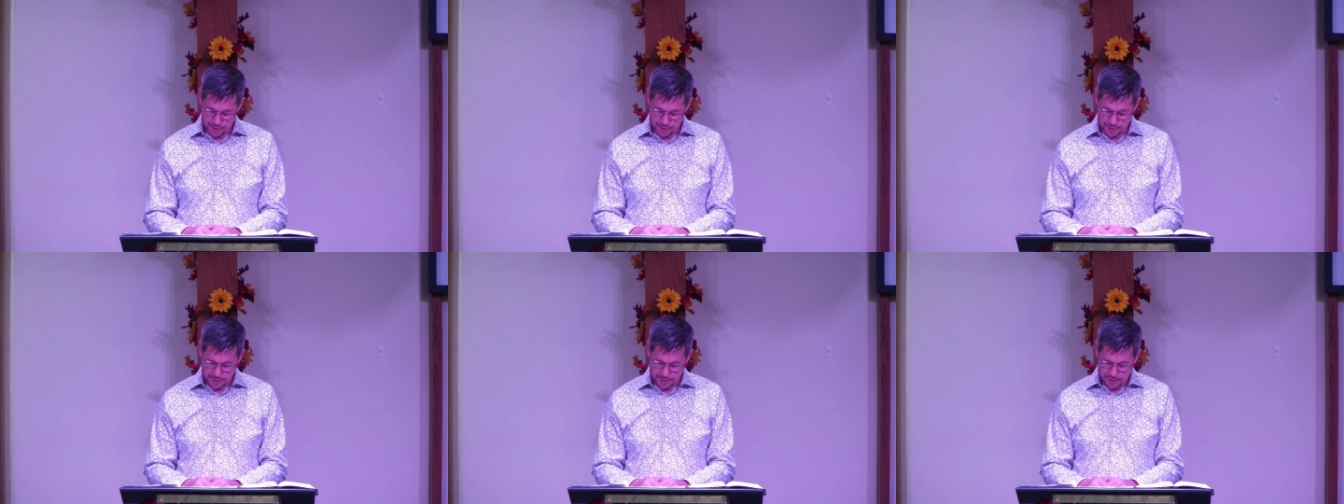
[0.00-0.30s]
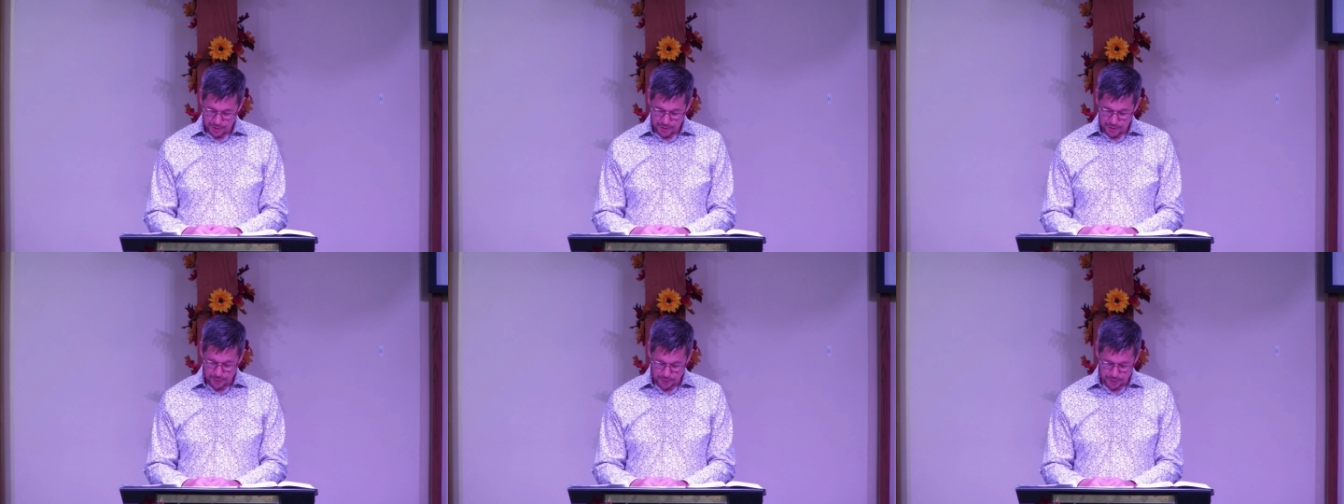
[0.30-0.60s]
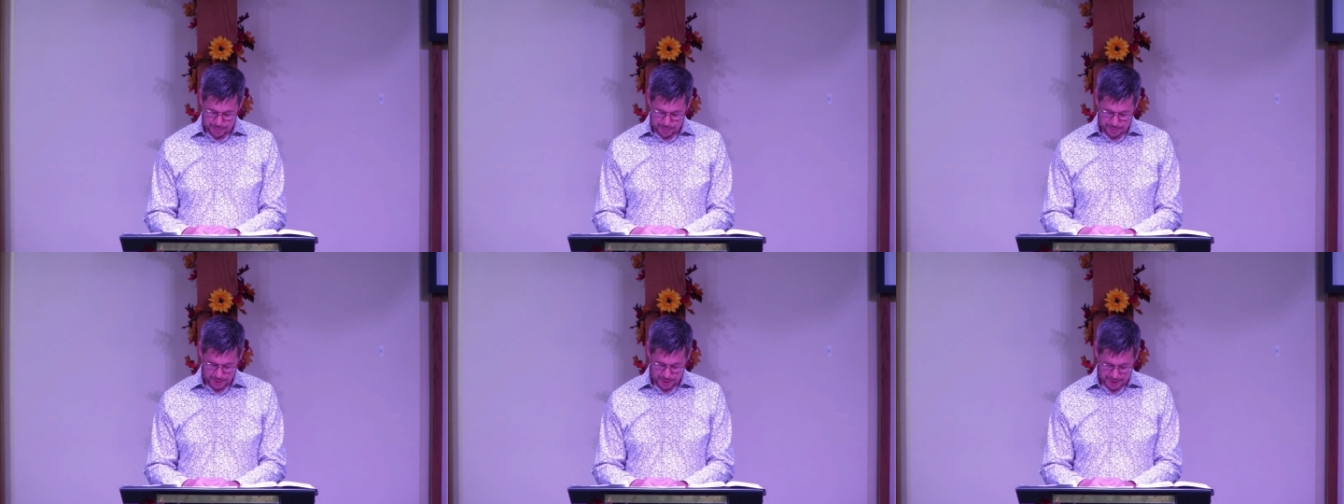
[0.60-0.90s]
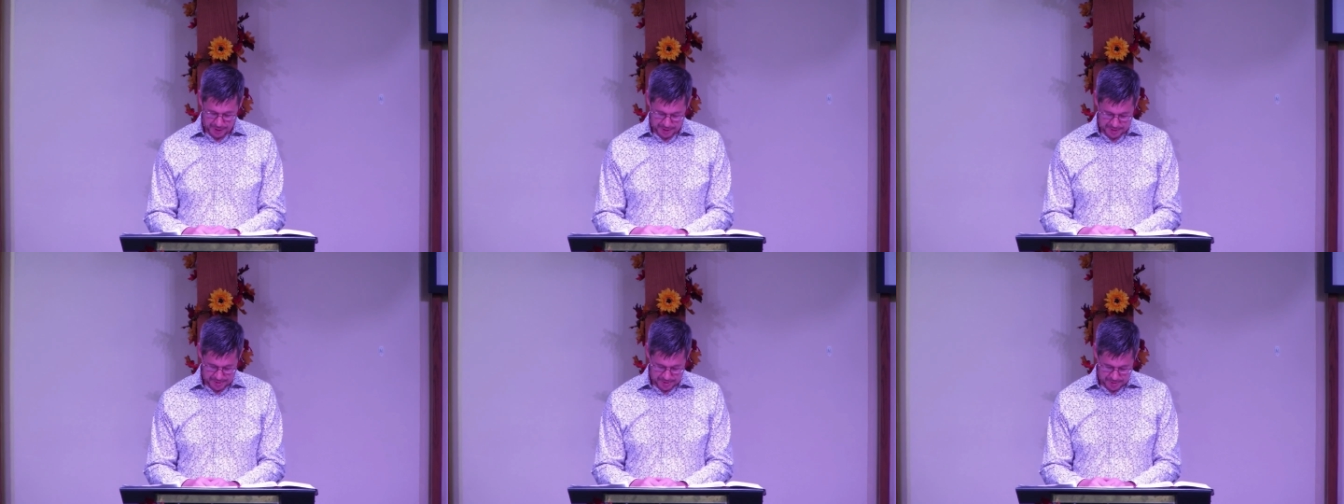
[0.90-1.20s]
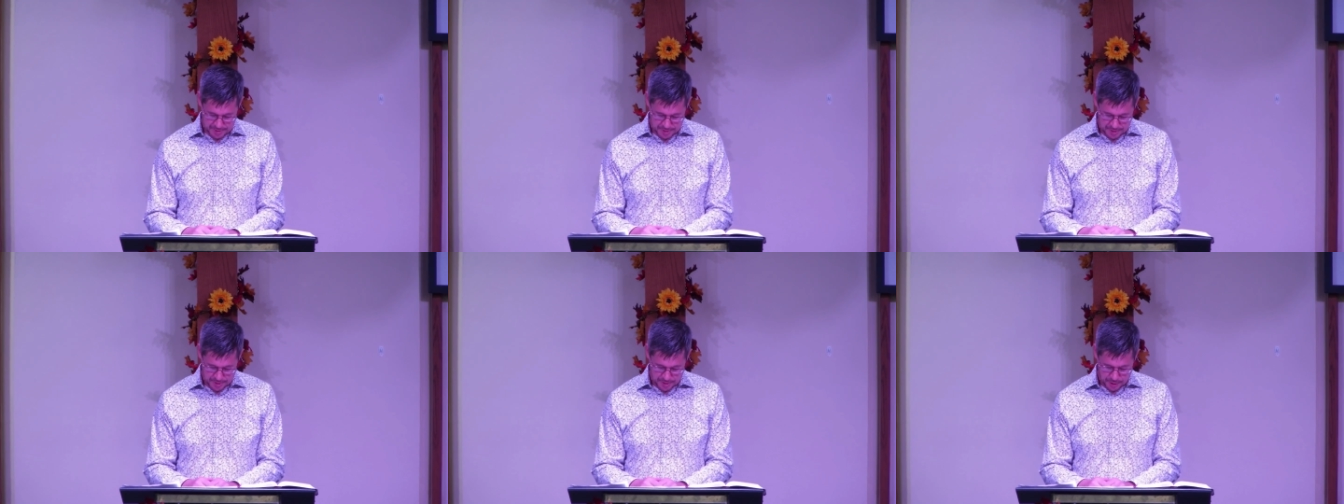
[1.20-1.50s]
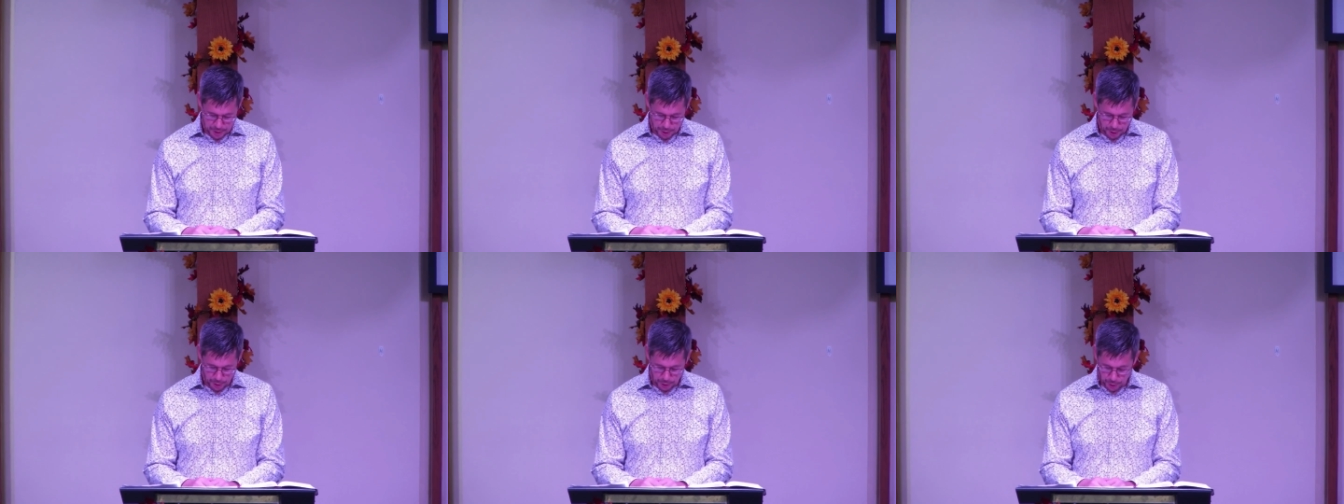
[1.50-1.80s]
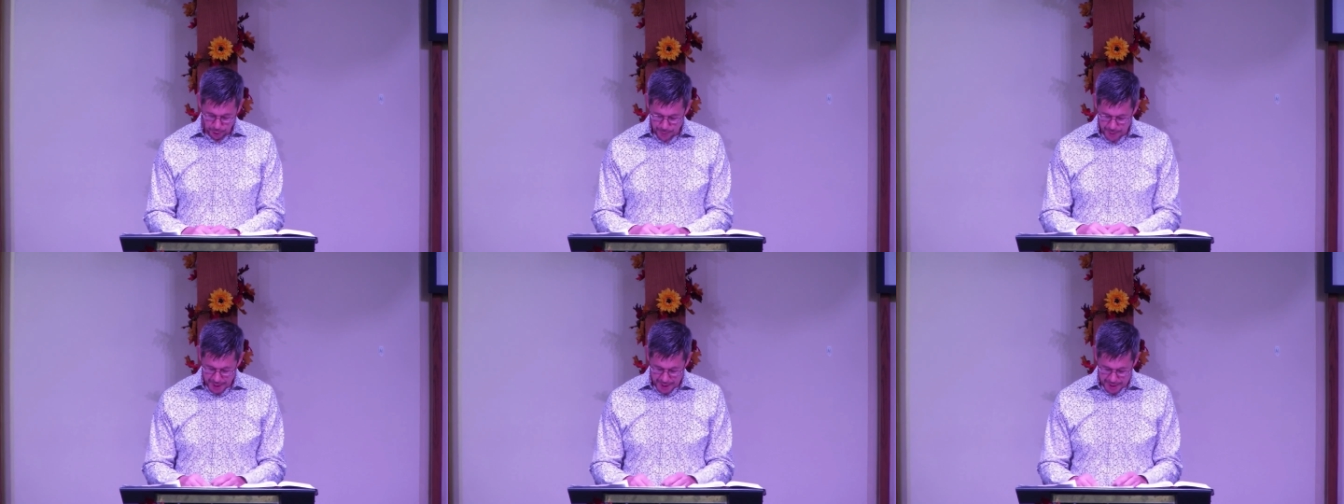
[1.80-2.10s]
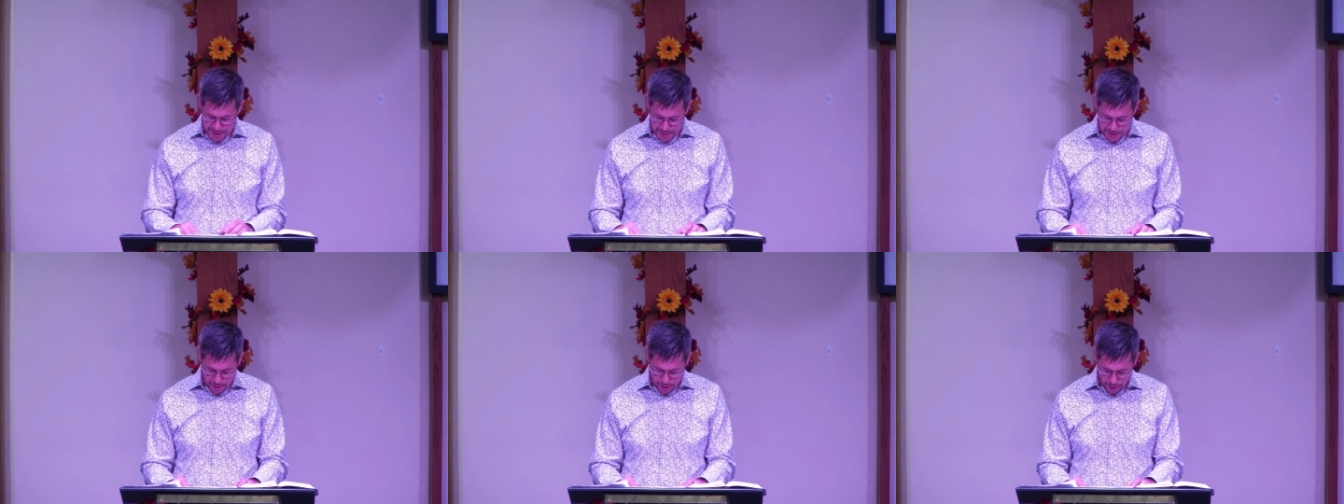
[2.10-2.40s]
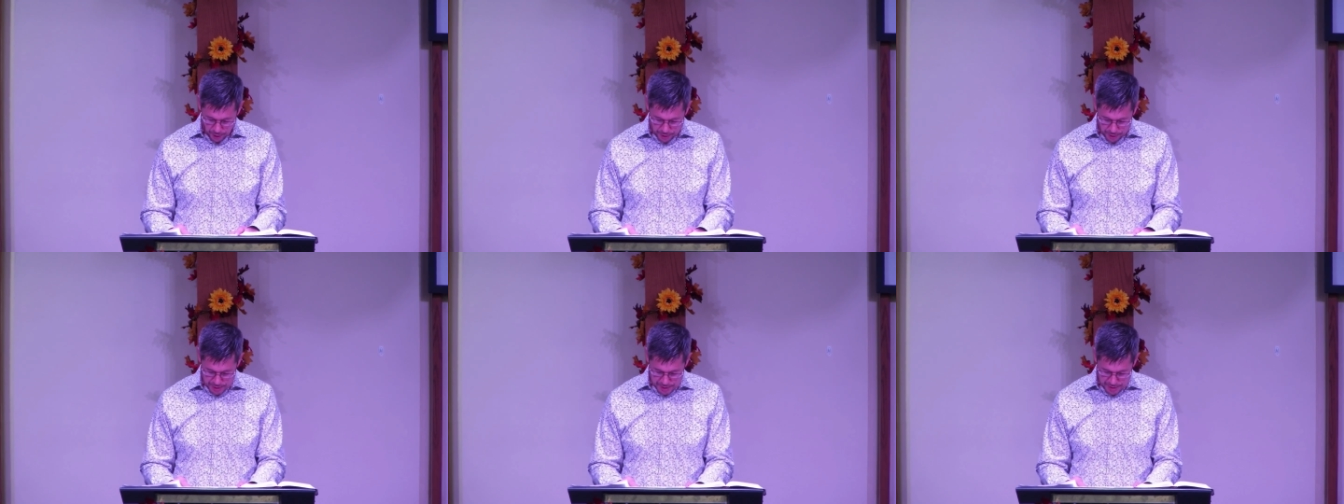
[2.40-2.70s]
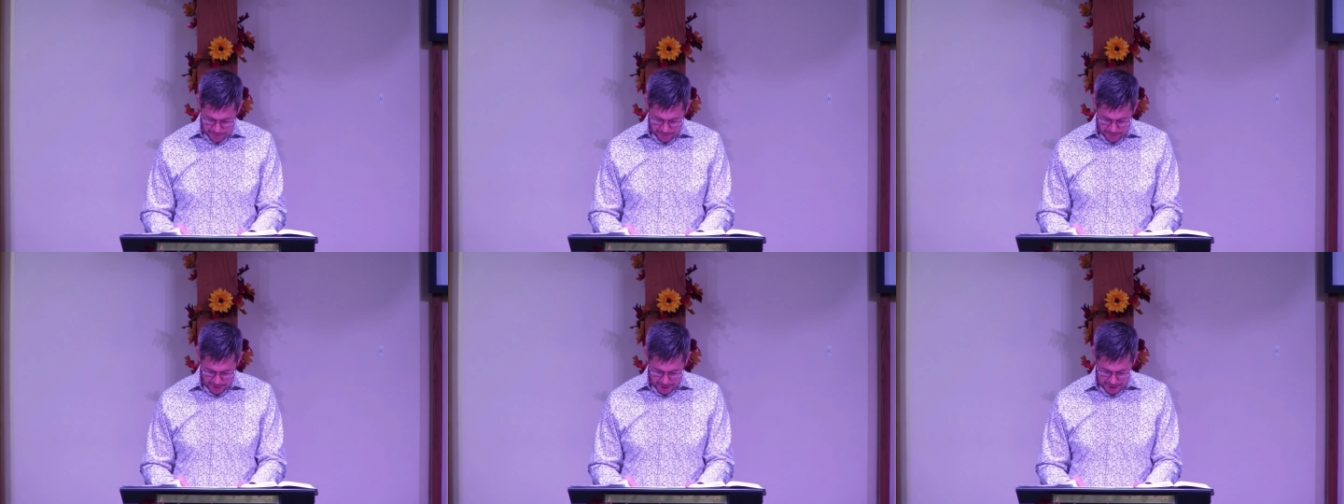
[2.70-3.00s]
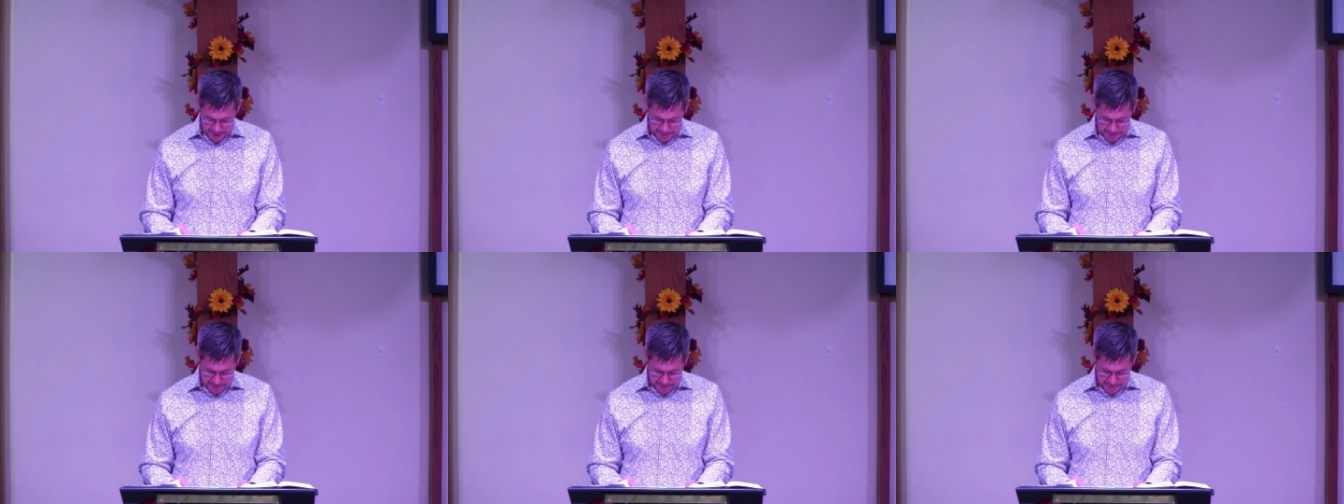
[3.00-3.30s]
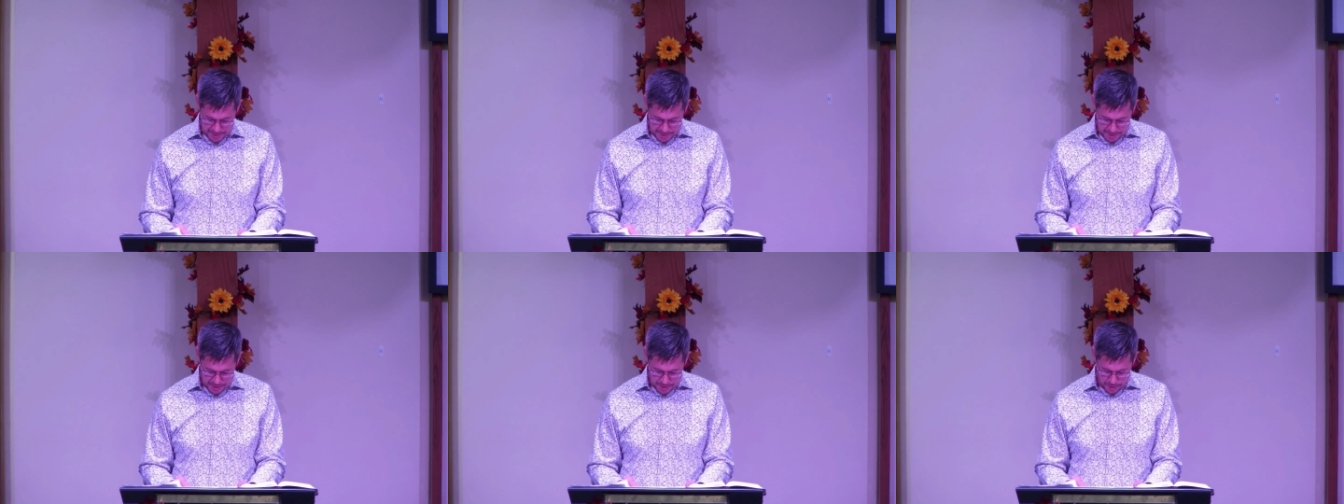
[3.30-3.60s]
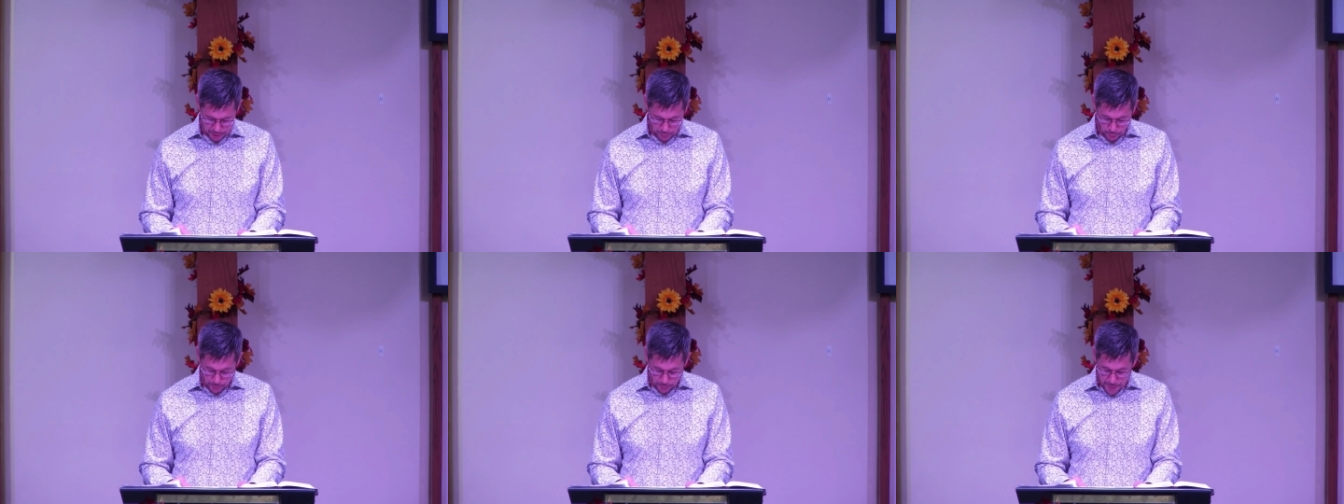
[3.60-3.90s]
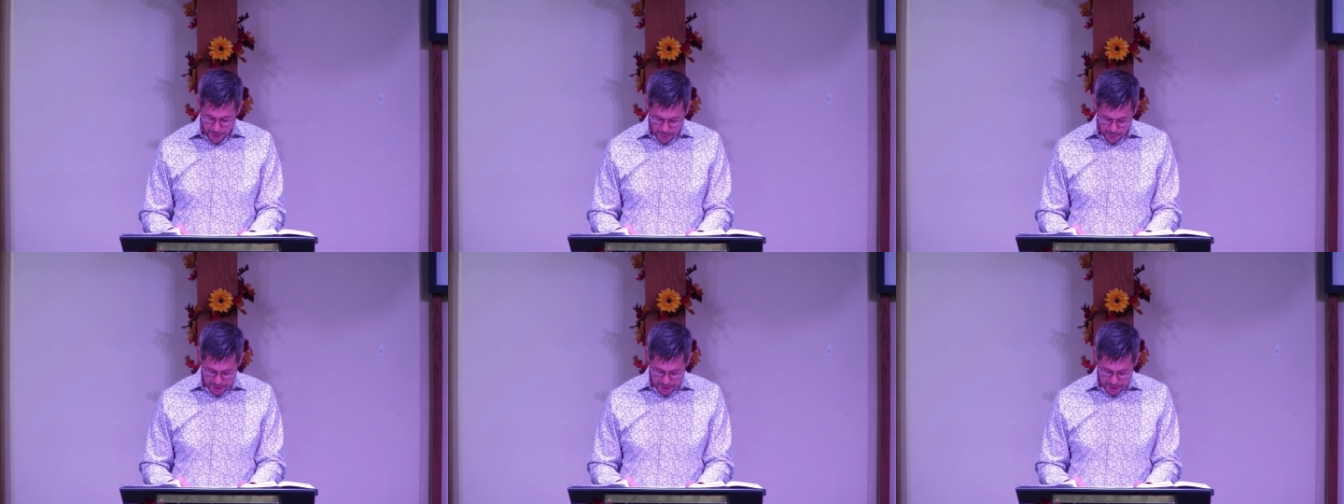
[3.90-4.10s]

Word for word: fill this place, illuminate hearts and minds. Lord, may we